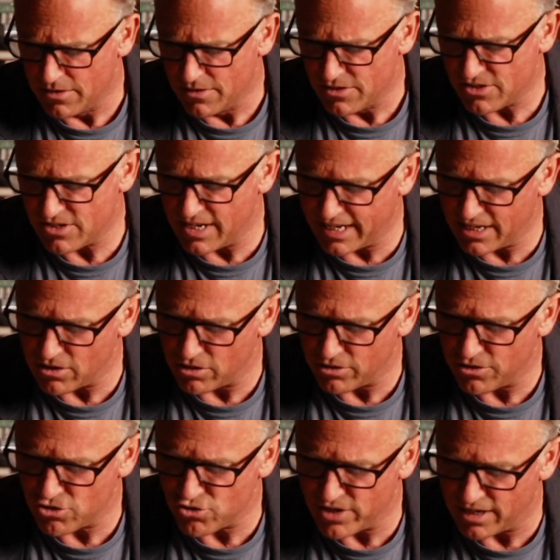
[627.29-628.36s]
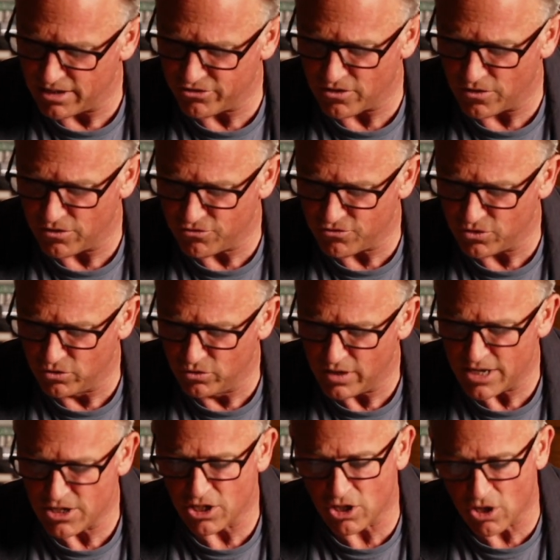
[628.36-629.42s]
Snick it onto the trellis on the full
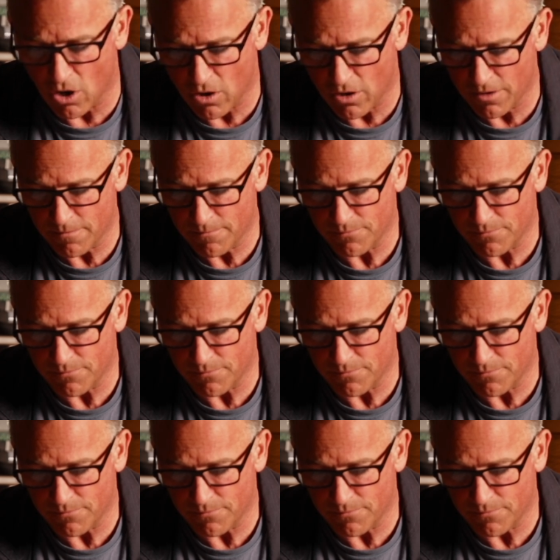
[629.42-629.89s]
and you're gone.